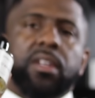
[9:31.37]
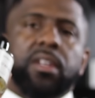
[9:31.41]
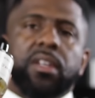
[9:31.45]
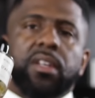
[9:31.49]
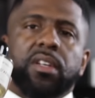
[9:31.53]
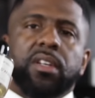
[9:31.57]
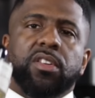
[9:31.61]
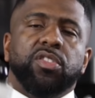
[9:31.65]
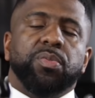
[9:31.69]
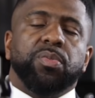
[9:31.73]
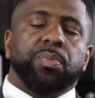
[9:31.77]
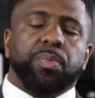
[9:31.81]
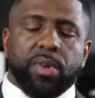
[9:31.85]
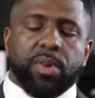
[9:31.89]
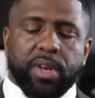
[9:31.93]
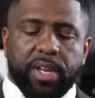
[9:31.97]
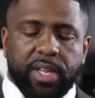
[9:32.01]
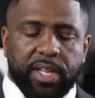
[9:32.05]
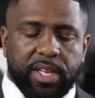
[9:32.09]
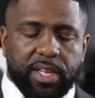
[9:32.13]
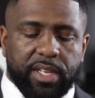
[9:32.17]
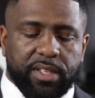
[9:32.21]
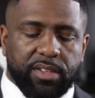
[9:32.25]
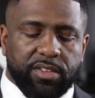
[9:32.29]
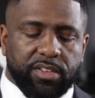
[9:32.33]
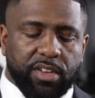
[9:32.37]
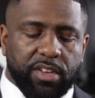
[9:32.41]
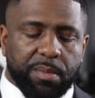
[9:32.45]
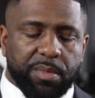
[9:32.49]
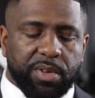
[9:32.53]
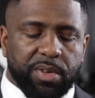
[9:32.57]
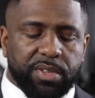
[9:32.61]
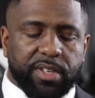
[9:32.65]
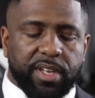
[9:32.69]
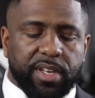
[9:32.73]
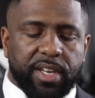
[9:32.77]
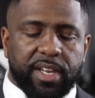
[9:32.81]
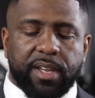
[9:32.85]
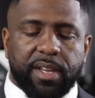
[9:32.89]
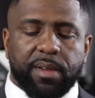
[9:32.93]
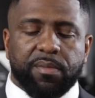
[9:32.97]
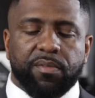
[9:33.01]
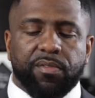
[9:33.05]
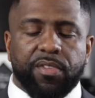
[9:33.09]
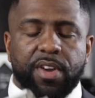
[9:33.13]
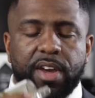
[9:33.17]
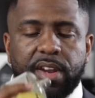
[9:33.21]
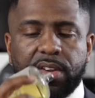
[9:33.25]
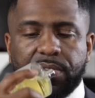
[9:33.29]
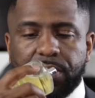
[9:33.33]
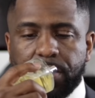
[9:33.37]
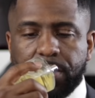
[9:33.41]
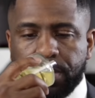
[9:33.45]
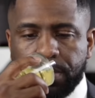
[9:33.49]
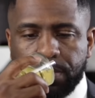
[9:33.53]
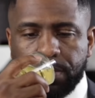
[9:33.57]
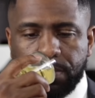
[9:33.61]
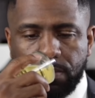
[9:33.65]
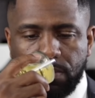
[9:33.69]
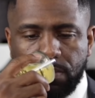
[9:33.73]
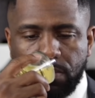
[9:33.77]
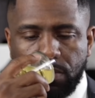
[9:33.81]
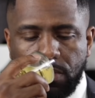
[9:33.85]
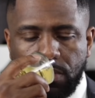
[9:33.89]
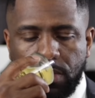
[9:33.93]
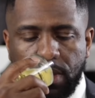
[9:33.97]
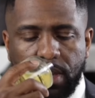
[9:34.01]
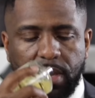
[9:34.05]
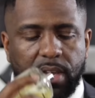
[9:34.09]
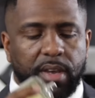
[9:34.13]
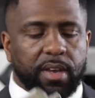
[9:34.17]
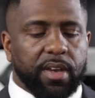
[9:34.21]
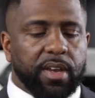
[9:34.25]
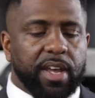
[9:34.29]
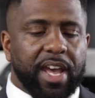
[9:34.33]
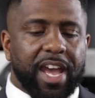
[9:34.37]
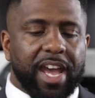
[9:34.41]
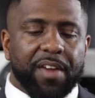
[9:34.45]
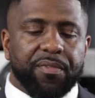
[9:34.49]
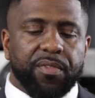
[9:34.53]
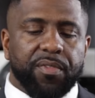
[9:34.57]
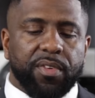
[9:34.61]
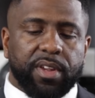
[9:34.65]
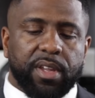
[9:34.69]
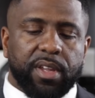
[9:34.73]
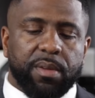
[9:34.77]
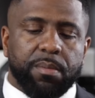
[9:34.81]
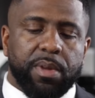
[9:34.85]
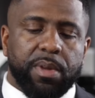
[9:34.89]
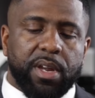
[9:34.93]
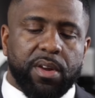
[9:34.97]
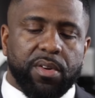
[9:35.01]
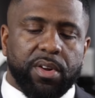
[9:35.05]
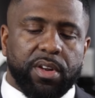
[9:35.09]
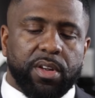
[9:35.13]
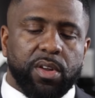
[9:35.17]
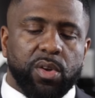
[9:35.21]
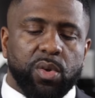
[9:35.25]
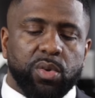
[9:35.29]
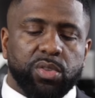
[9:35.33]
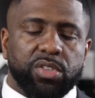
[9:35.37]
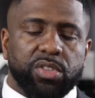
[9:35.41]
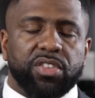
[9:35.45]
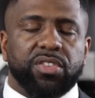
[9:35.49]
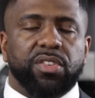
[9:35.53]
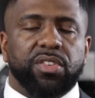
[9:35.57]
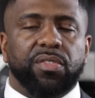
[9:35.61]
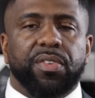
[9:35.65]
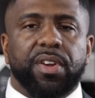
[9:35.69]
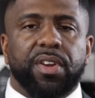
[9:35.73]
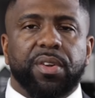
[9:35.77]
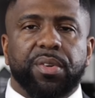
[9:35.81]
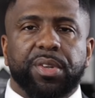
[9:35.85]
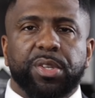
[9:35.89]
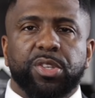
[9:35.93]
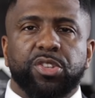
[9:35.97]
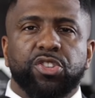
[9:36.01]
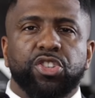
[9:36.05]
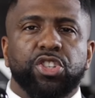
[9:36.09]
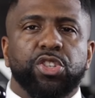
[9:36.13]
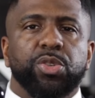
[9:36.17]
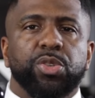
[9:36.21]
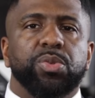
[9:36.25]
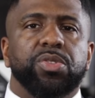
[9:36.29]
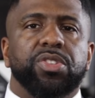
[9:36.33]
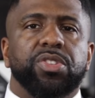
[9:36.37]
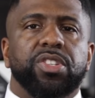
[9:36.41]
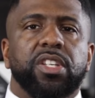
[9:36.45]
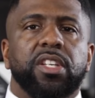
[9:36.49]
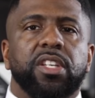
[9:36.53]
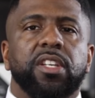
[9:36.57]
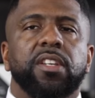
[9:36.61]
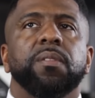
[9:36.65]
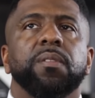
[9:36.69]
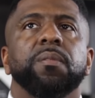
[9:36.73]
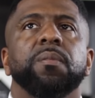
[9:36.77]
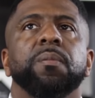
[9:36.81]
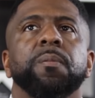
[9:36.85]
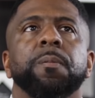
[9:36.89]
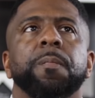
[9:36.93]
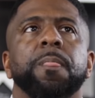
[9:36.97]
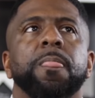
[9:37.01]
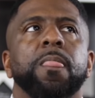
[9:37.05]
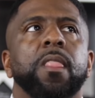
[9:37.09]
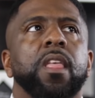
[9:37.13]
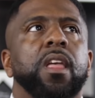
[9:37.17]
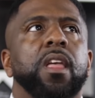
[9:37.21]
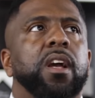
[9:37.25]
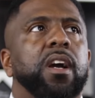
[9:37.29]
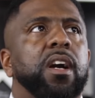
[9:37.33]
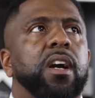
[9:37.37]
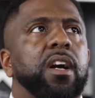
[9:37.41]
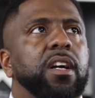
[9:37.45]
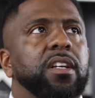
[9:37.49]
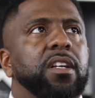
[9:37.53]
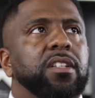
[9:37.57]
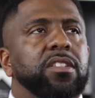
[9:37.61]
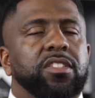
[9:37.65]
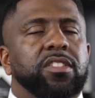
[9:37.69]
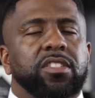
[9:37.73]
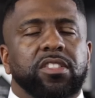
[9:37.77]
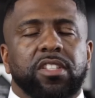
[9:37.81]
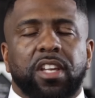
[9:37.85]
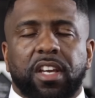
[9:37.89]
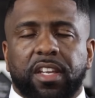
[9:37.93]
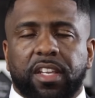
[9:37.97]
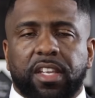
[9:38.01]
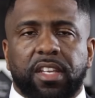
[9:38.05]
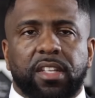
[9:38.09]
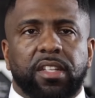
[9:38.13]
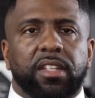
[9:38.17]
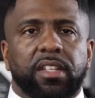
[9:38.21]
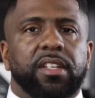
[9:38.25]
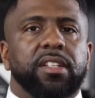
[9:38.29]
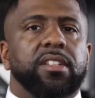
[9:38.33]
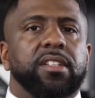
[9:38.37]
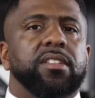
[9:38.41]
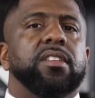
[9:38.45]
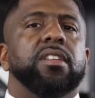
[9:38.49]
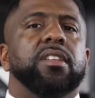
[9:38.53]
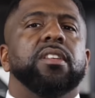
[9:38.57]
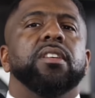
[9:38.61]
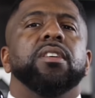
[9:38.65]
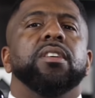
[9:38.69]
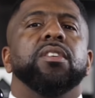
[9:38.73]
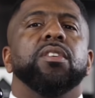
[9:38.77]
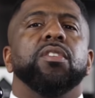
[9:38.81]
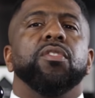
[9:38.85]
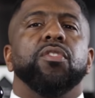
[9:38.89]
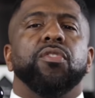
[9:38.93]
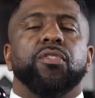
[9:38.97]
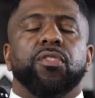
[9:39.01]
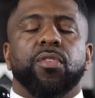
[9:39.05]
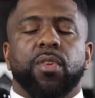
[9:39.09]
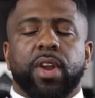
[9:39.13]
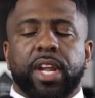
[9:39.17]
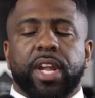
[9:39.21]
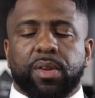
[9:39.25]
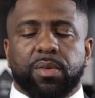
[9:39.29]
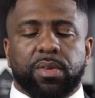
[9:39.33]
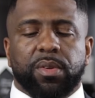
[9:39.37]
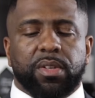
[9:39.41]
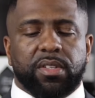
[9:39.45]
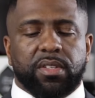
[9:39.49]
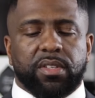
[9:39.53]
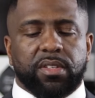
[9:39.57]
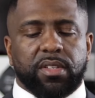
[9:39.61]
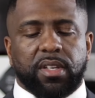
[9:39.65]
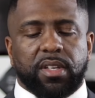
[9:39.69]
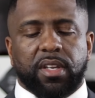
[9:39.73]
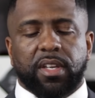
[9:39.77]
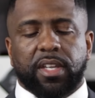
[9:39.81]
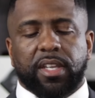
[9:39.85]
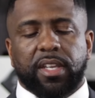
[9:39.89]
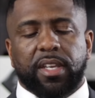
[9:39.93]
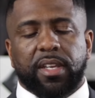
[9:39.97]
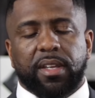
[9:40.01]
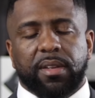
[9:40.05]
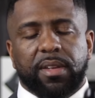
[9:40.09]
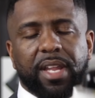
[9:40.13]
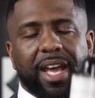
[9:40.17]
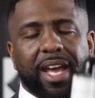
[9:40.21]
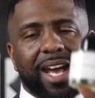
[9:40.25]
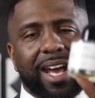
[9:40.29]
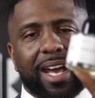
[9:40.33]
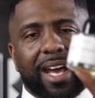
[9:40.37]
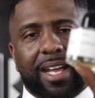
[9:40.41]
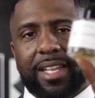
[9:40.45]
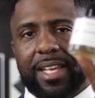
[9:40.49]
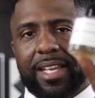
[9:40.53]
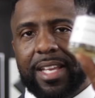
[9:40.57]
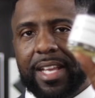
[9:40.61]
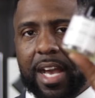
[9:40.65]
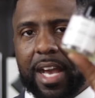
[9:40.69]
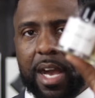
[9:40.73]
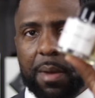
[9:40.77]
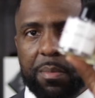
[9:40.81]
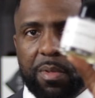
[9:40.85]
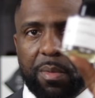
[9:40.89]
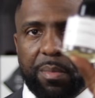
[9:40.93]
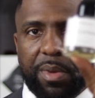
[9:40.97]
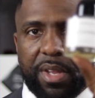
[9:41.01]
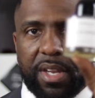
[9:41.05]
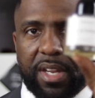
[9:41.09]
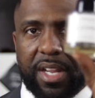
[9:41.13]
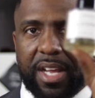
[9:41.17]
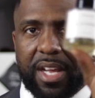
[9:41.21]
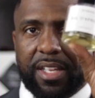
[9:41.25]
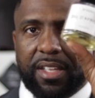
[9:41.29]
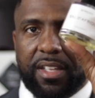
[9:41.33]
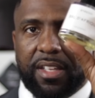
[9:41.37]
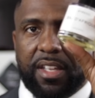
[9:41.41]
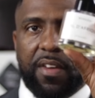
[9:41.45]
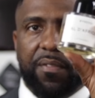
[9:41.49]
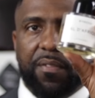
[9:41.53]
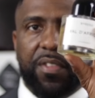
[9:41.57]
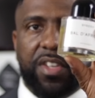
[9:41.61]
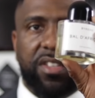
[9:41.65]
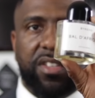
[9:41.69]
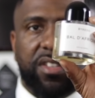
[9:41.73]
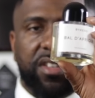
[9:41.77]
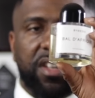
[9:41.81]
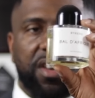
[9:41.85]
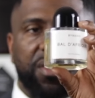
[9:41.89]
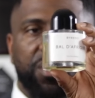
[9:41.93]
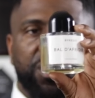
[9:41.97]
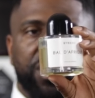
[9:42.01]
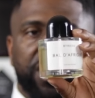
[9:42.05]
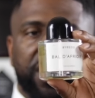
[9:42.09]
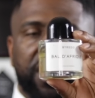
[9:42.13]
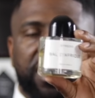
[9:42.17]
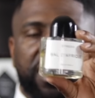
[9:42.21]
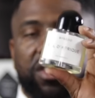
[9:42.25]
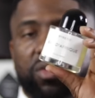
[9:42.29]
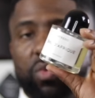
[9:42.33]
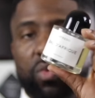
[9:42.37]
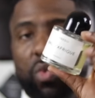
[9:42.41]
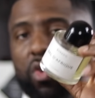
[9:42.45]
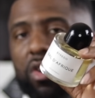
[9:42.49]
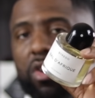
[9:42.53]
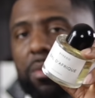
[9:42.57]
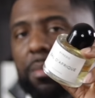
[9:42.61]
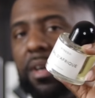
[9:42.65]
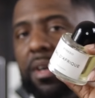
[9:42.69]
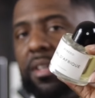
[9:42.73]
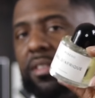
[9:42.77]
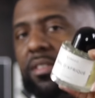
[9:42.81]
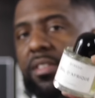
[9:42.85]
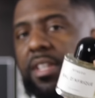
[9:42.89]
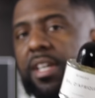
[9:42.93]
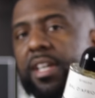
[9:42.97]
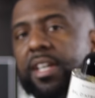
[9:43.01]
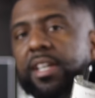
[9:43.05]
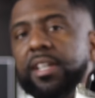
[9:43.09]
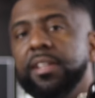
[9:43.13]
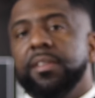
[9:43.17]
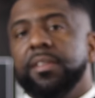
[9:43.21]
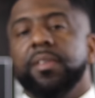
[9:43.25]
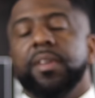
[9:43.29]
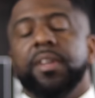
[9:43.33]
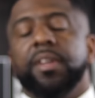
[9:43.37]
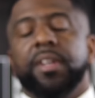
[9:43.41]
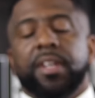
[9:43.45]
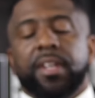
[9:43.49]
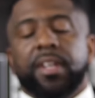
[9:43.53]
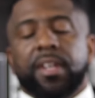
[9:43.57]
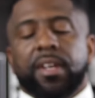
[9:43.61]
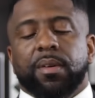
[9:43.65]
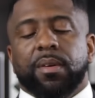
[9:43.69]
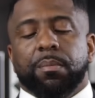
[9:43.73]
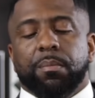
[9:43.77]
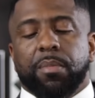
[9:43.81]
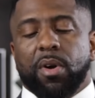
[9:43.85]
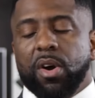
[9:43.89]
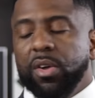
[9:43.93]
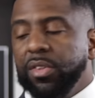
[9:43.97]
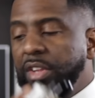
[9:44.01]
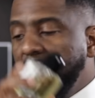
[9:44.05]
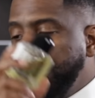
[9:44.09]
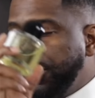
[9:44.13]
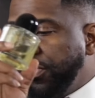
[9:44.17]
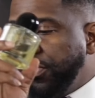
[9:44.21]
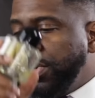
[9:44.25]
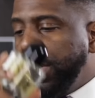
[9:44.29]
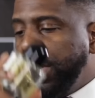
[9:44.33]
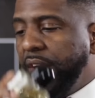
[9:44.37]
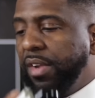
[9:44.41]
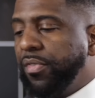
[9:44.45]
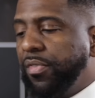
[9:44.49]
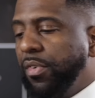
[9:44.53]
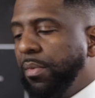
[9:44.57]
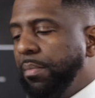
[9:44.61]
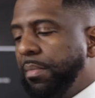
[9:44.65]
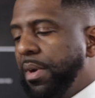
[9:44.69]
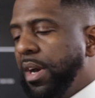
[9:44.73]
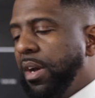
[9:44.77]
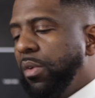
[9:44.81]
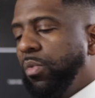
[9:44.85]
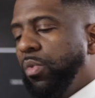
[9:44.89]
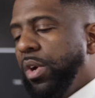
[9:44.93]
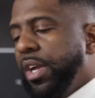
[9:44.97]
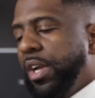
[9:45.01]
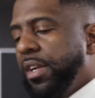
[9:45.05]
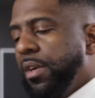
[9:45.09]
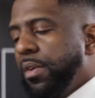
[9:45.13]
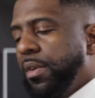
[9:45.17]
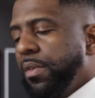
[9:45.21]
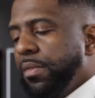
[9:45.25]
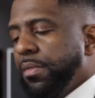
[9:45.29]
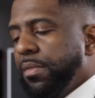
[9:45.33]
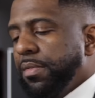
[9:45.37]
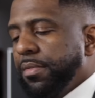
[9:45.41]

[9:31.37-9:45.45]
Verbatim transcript: spring and summertime. Vetiver, African marigold, just a very juicy, succulent fragrance. Again, highly complimented. I love this stuff when it gets warm outside. Bal d'Afrique from Byredo.